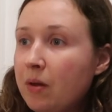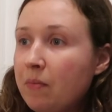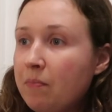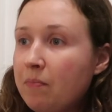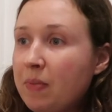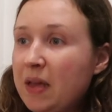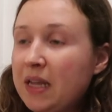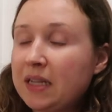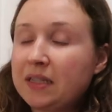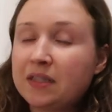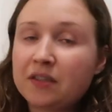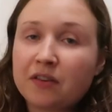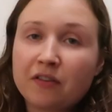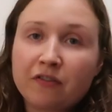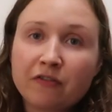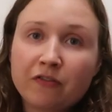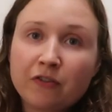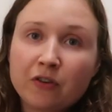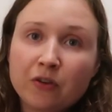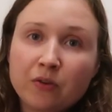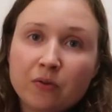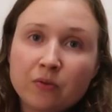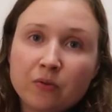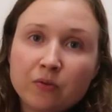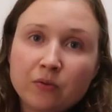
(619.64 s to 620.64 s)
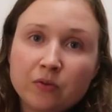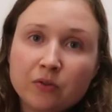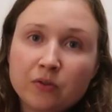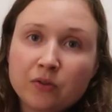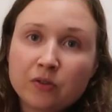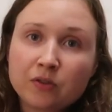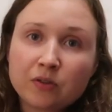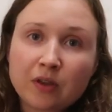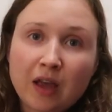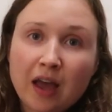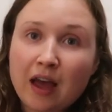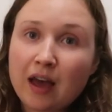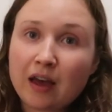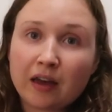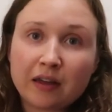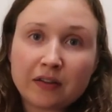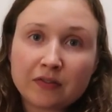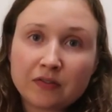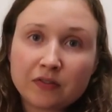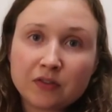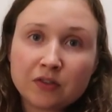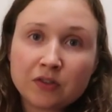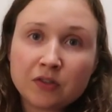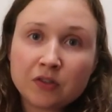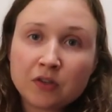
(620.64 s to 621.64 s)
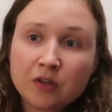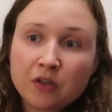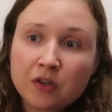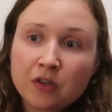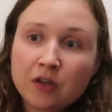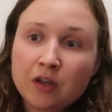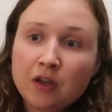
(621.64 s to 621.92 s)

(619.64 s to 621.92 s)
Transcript: bitter foods aren't,